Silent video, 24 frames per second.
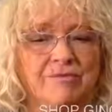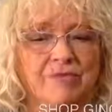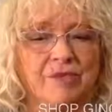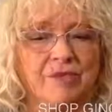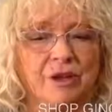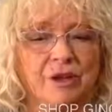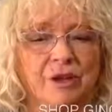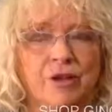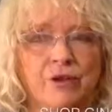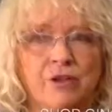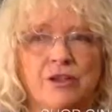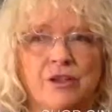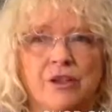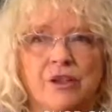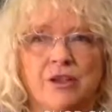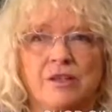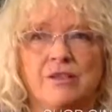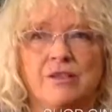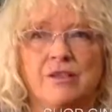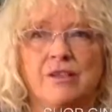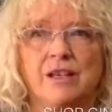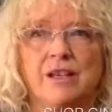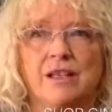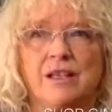Gurdjieff
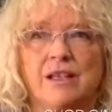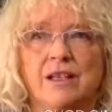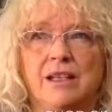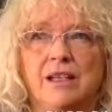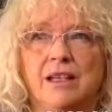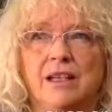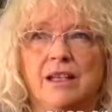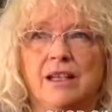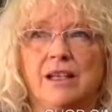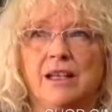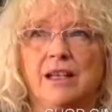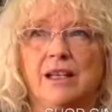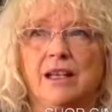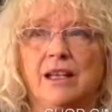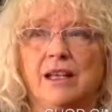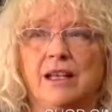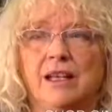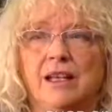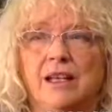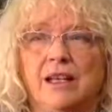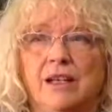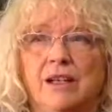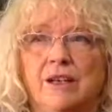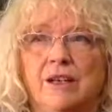said that he,
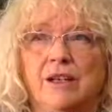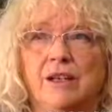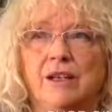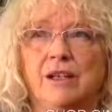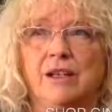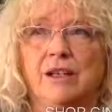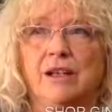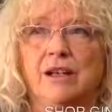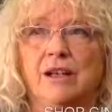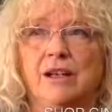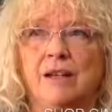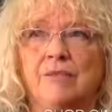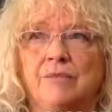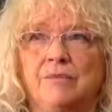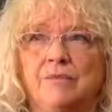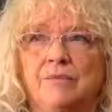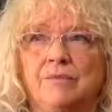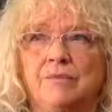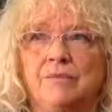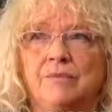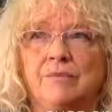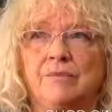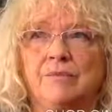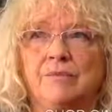you can, um,
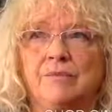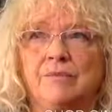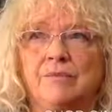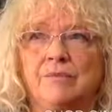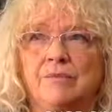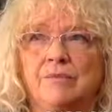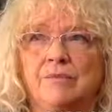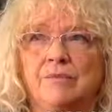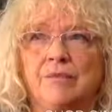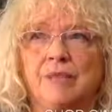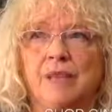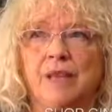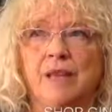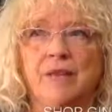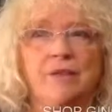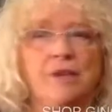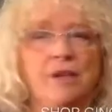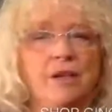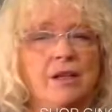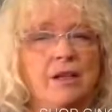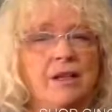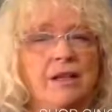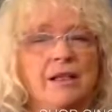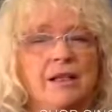
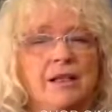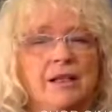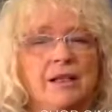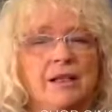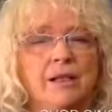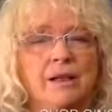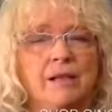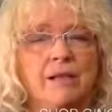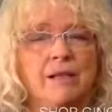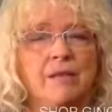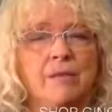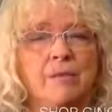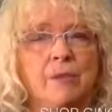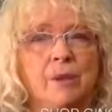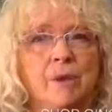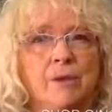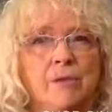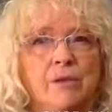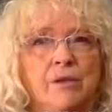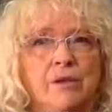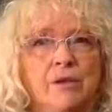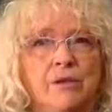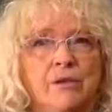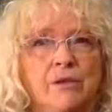even in the last
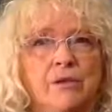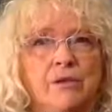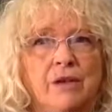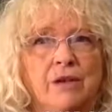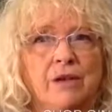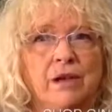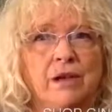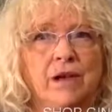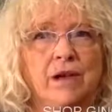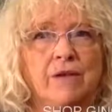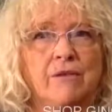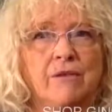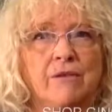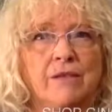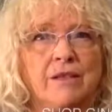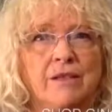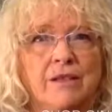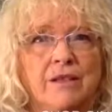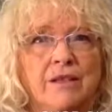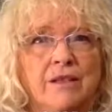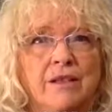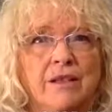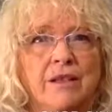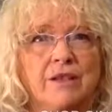moment, you can have
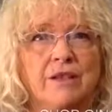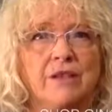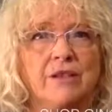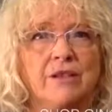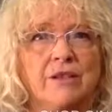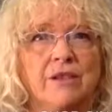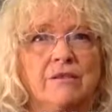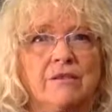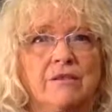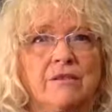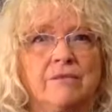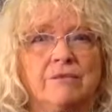realization.